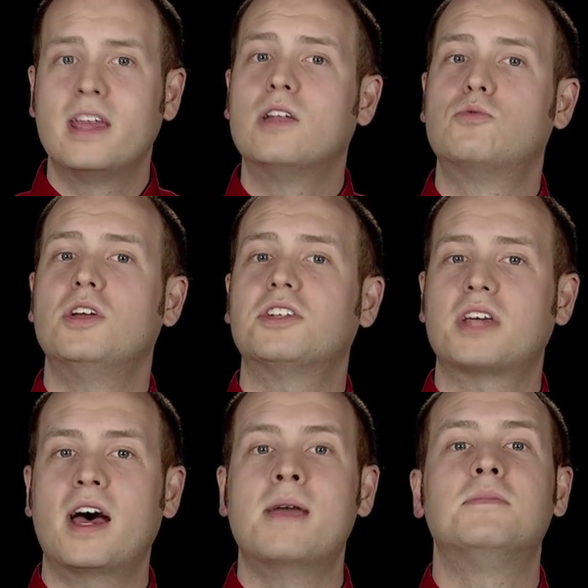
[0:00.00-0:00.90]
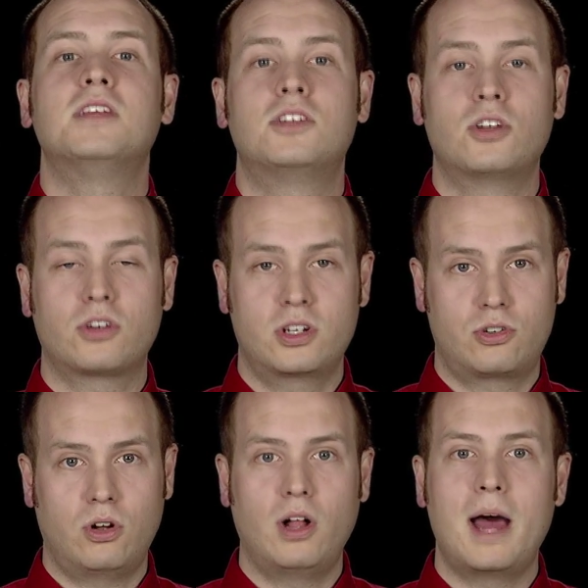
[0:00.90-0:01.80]
in real-time digital
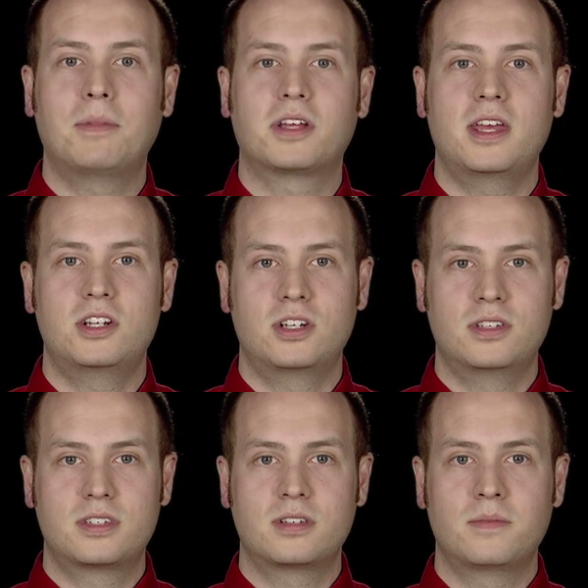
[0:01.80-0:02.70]
control applications.